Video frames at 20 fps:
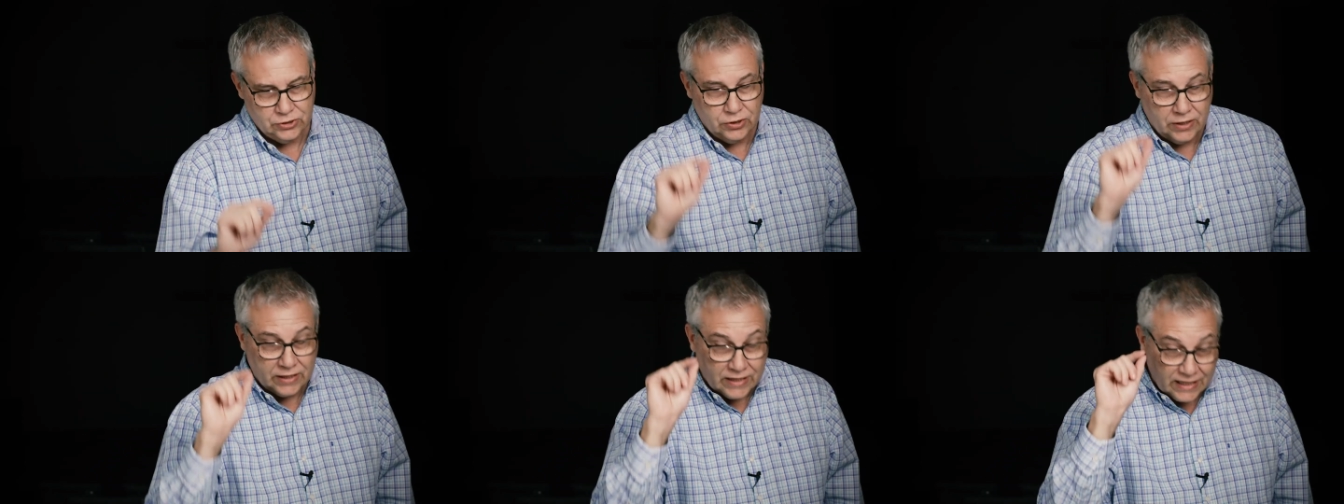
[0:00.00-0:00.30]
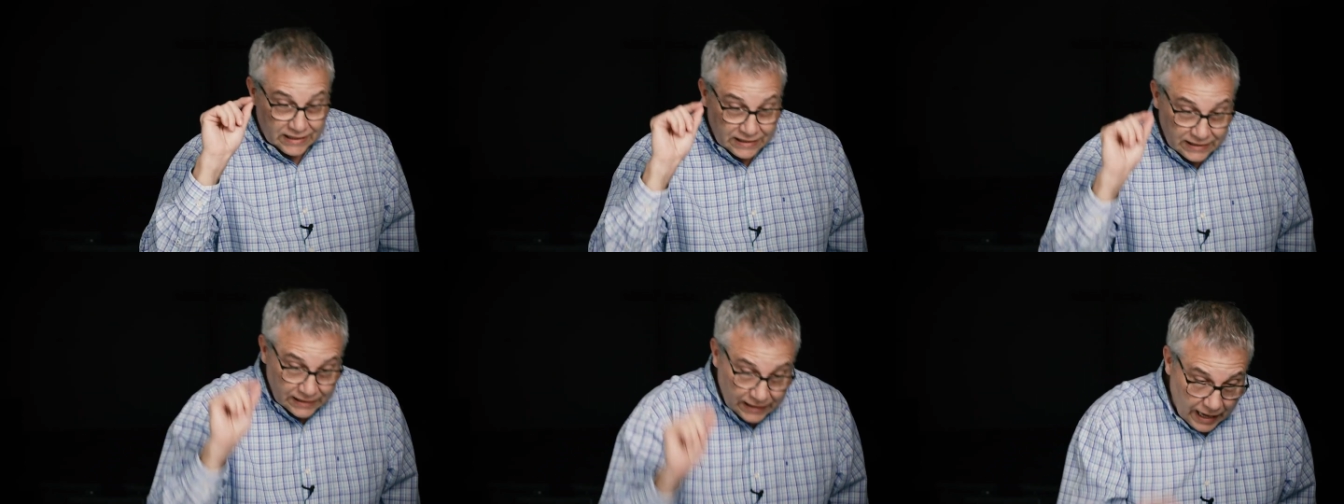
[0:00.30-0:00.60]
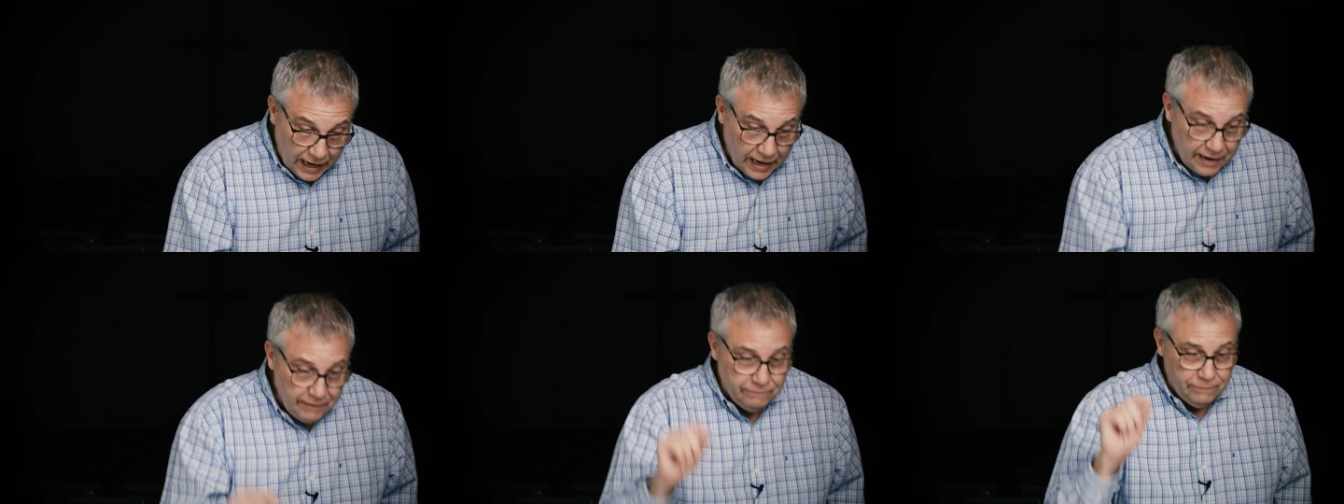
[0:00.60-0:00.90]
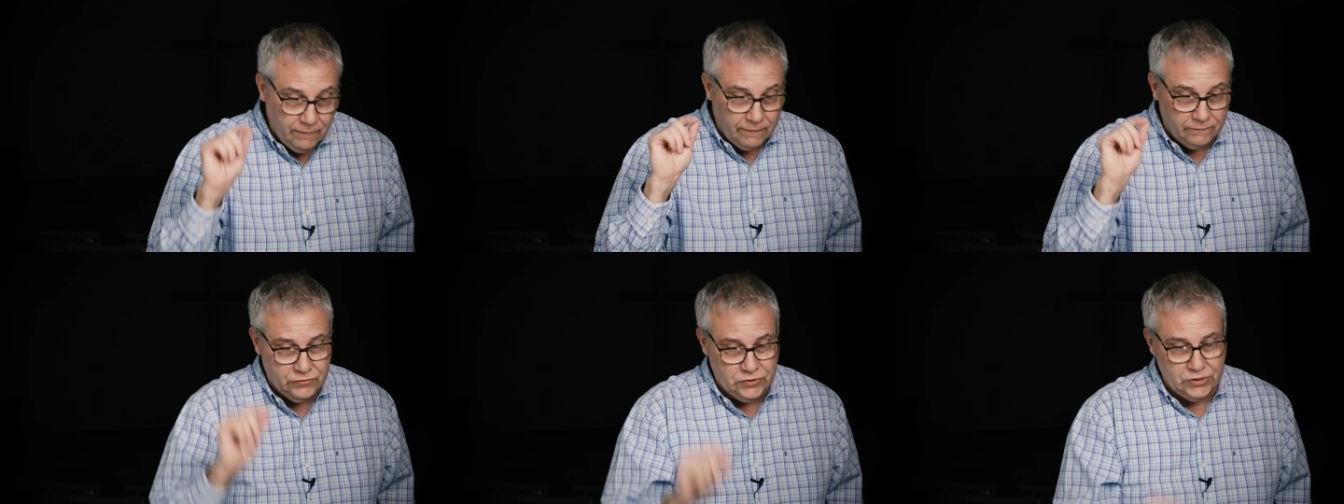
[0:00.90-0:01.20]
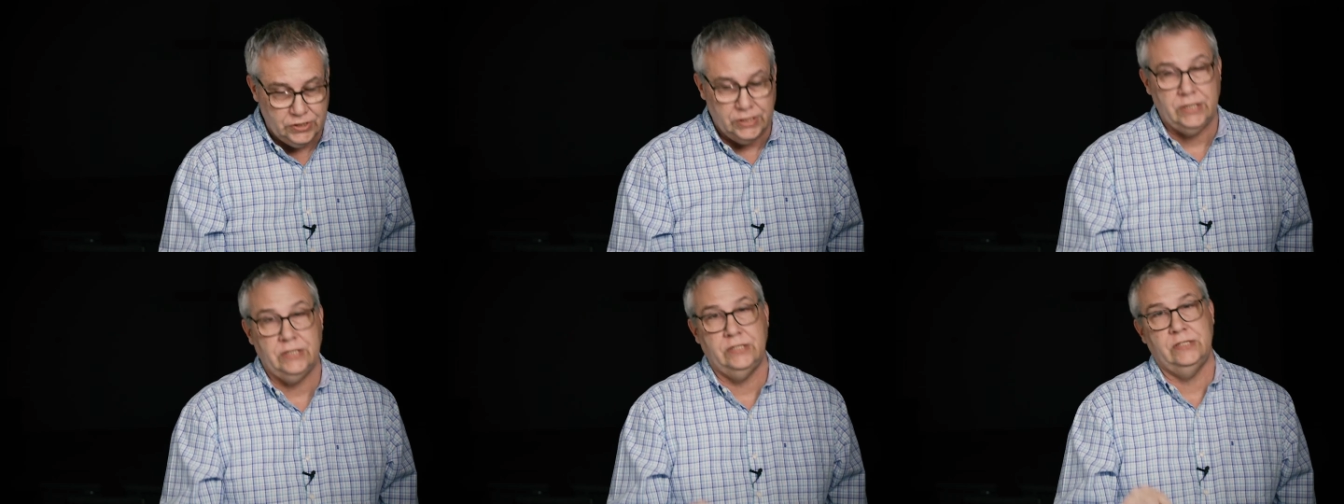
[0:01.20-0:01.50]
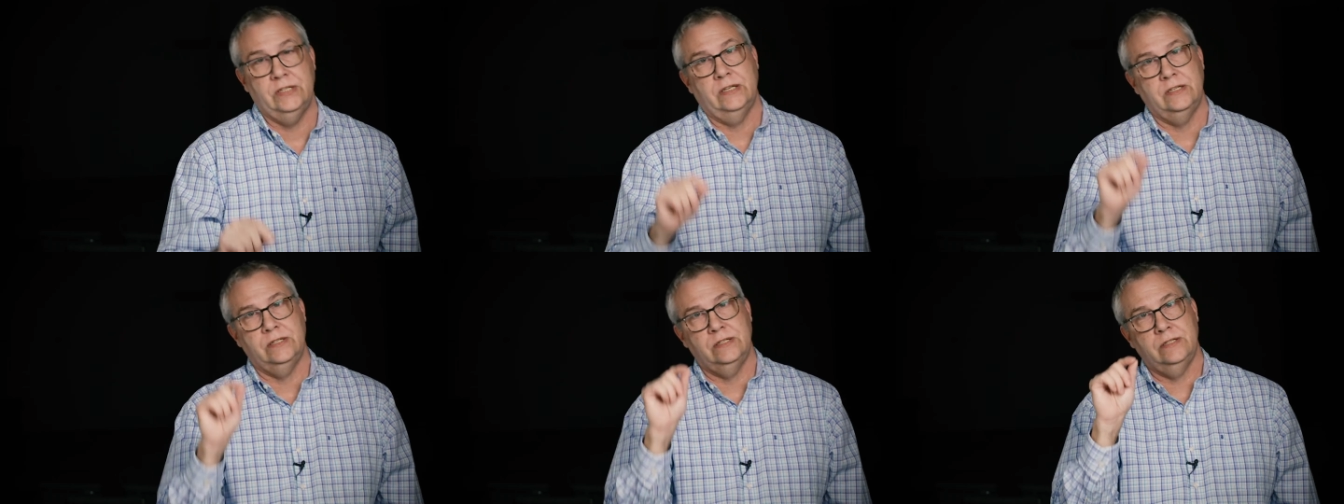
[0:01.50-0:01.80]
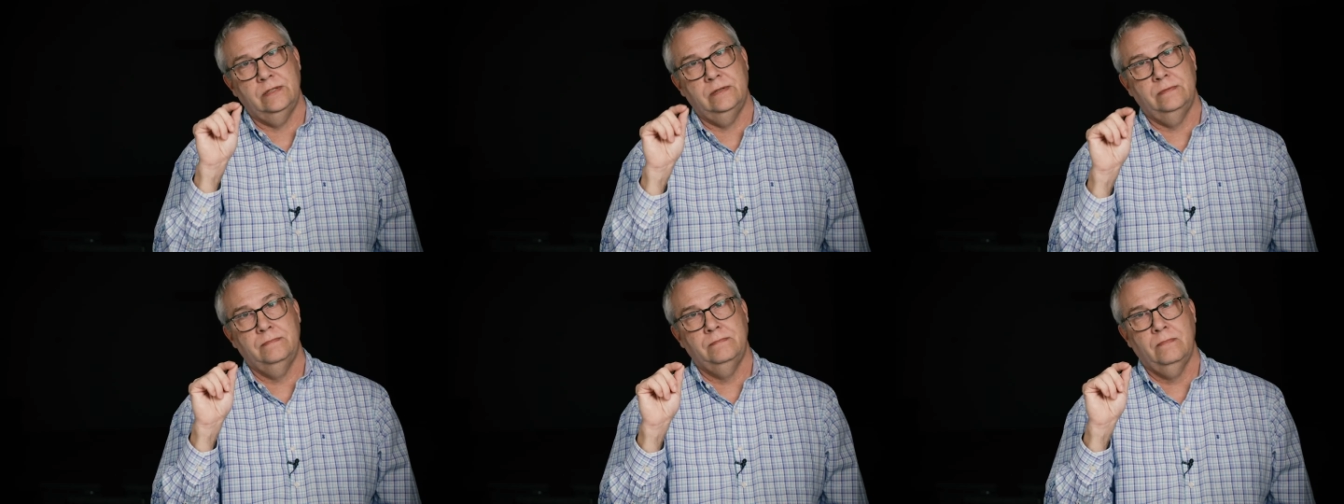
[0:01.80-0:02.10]
so that the life of
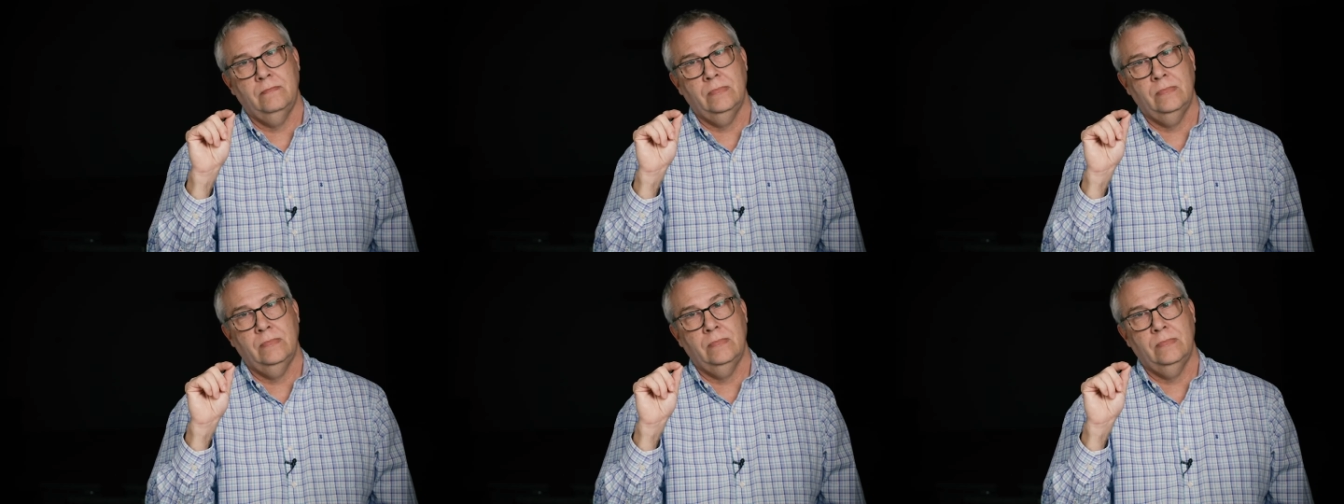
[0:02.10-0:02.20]
Jesus